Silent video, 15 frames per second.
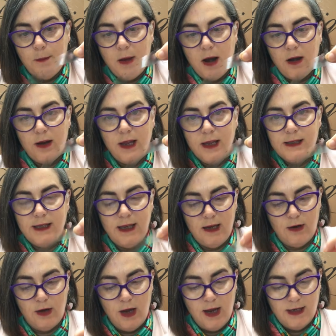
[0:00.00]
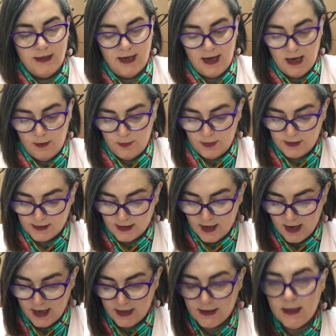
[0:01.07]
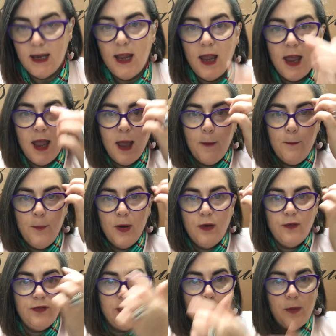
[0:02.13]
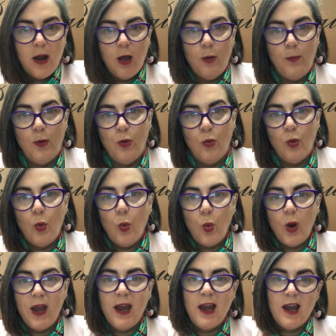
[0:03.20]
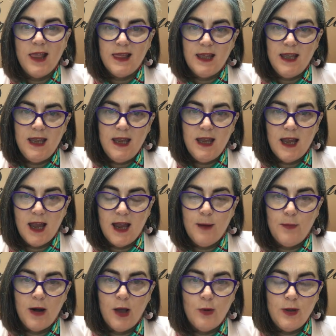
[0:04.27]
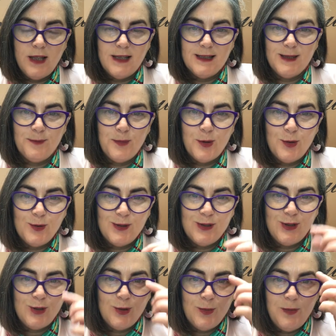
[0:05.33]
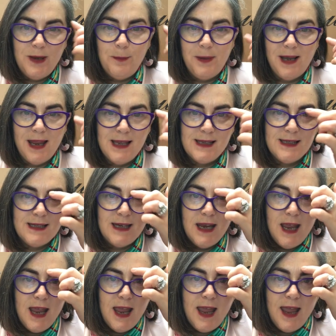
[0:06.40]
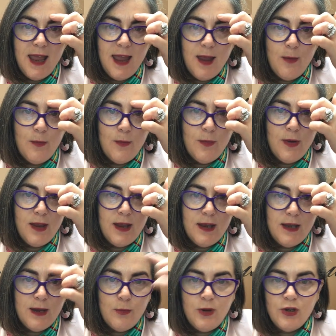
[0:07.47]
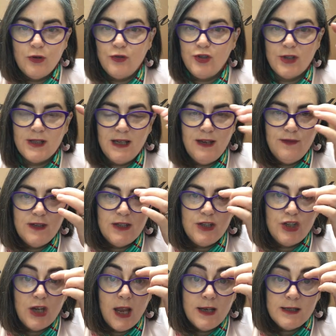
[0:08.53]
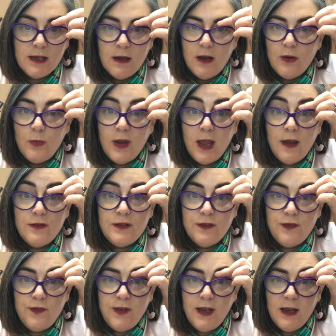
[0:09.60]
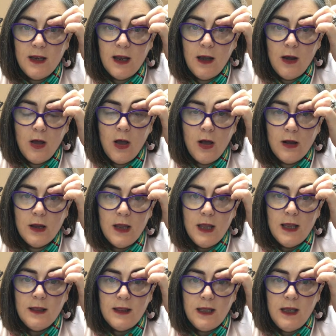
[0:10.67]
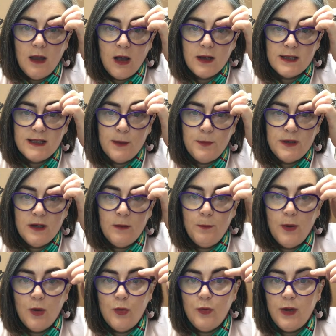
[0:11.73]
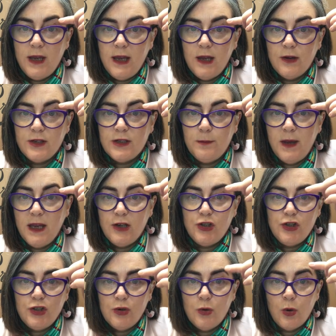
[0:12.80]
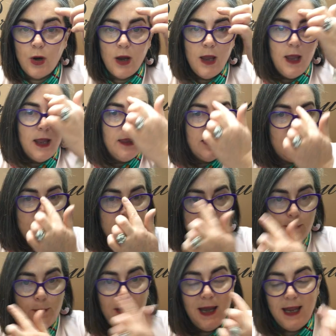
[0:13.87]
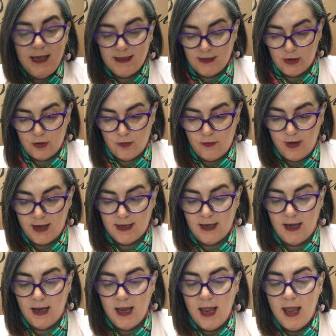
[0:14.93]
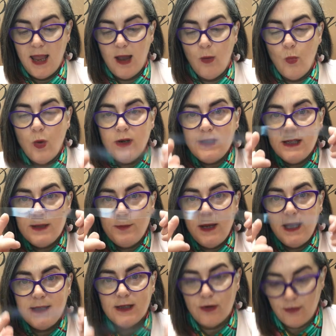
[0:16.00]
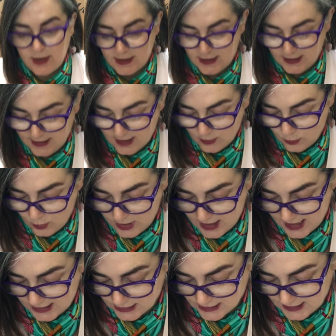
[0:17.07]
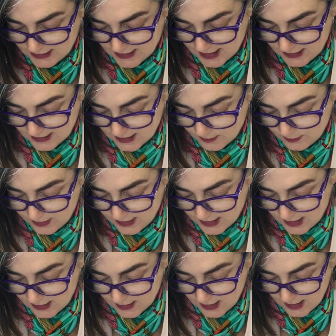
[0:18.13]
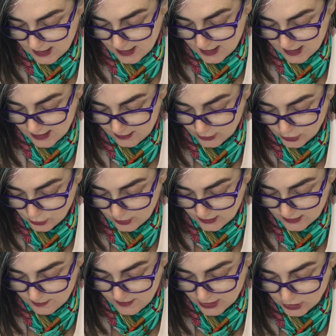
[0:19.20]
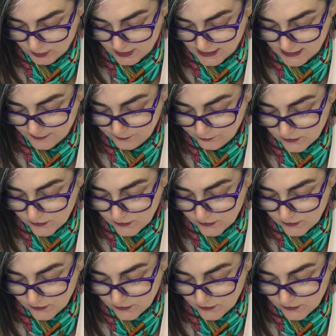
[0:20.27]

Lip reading: markings here to help us guide above the brow bone where the eyebrow is supposed to be placed. We don't just leave it to chance. We have to feel along the occipital bone here to make sure that it's placed correctly. And once it's placed correctly, then we actually then can begin doing the measurements.